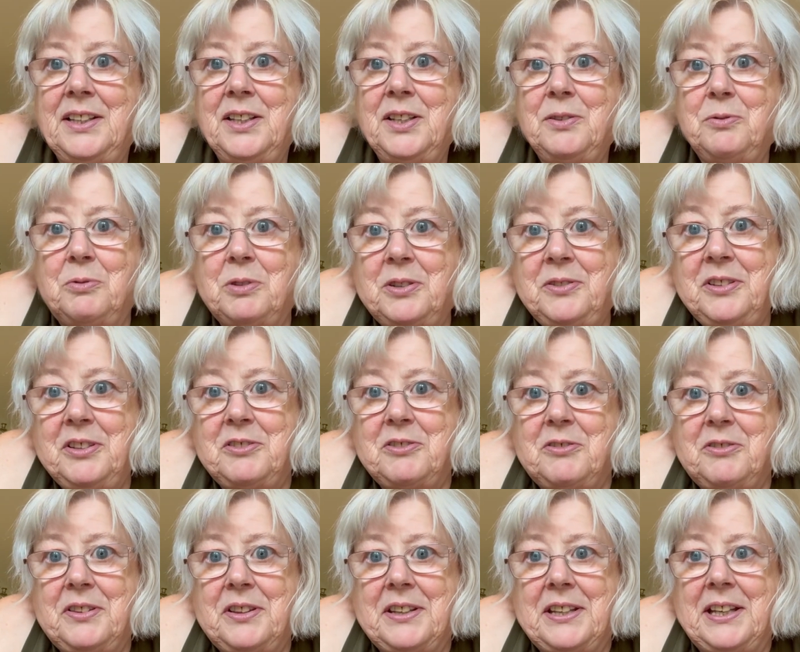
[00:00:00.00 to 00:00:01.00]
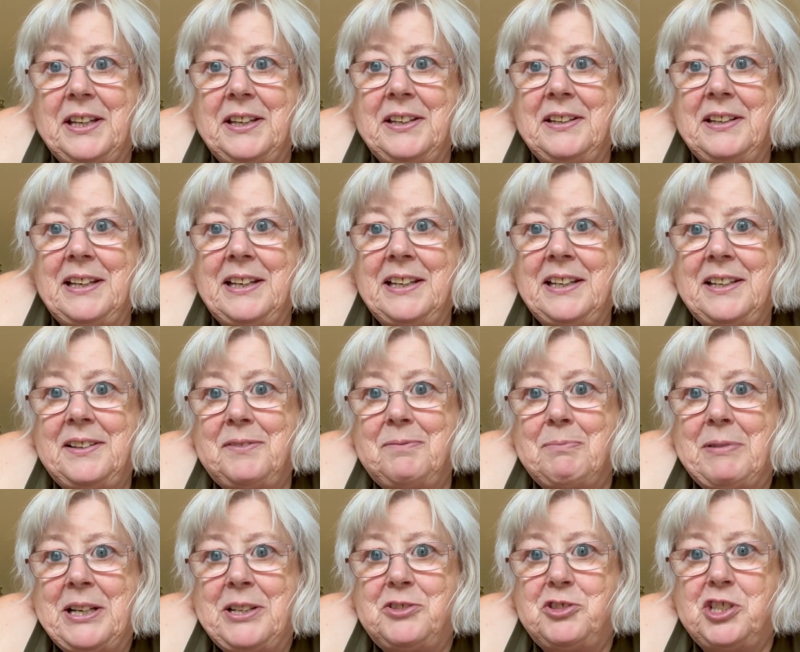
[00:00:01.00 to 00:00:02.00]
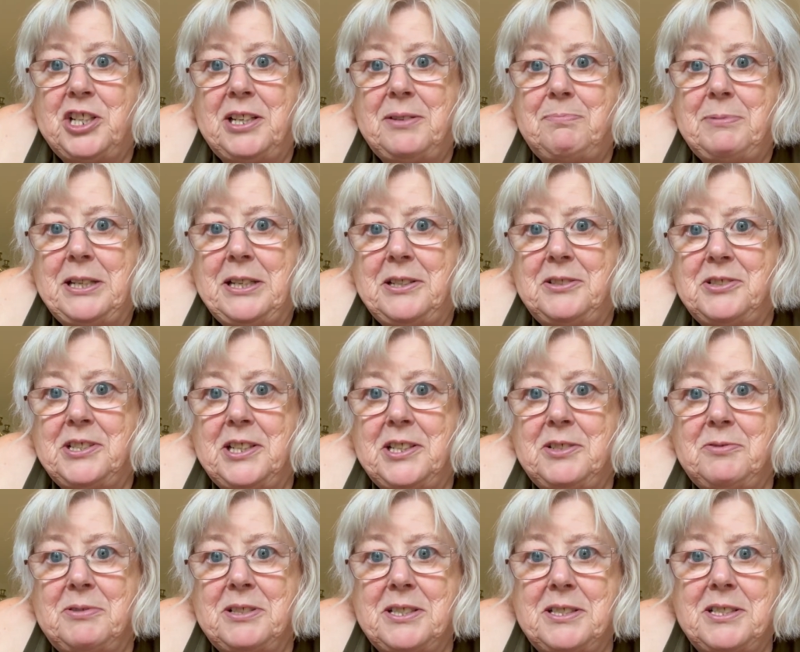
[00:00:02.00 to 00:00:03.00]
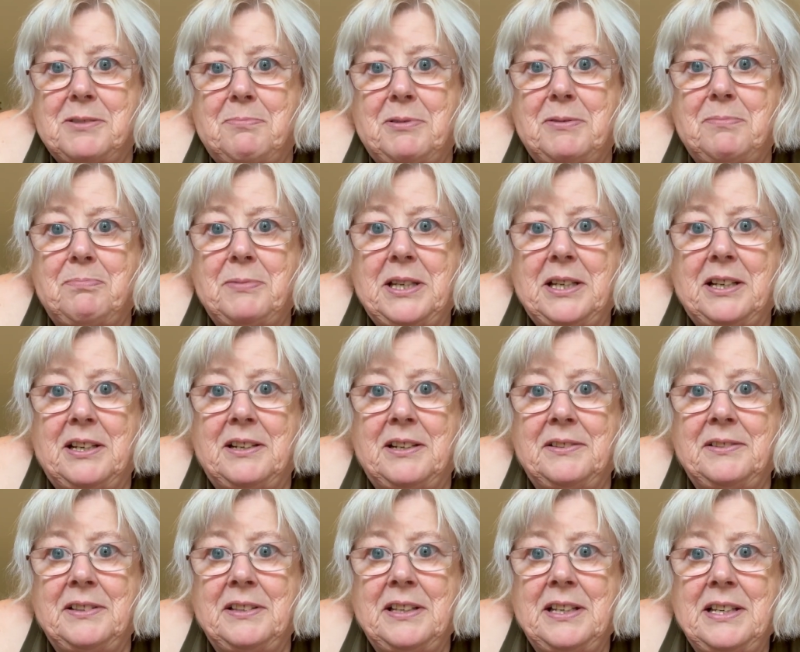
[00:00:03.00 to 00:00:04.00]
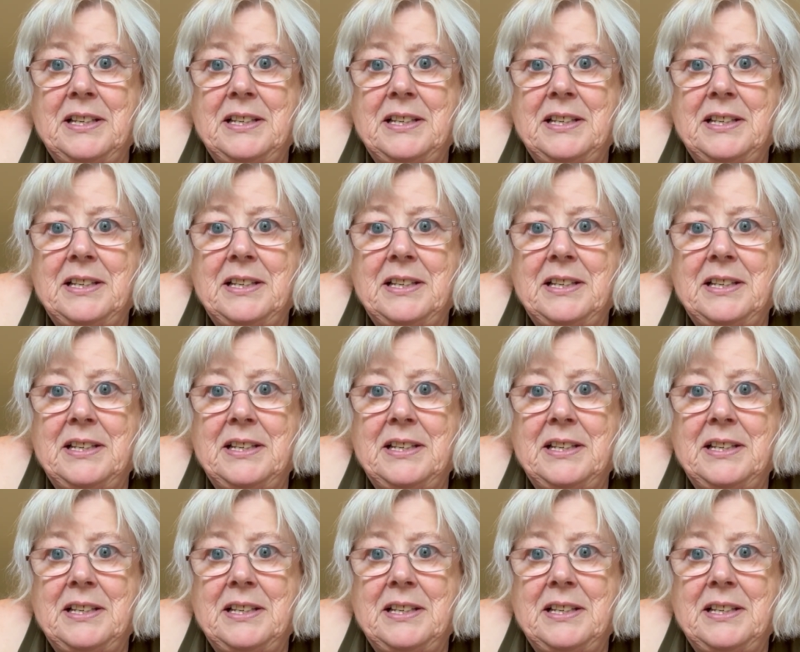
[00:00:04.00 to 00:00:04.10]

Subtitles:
One good thing my GP did was to put me on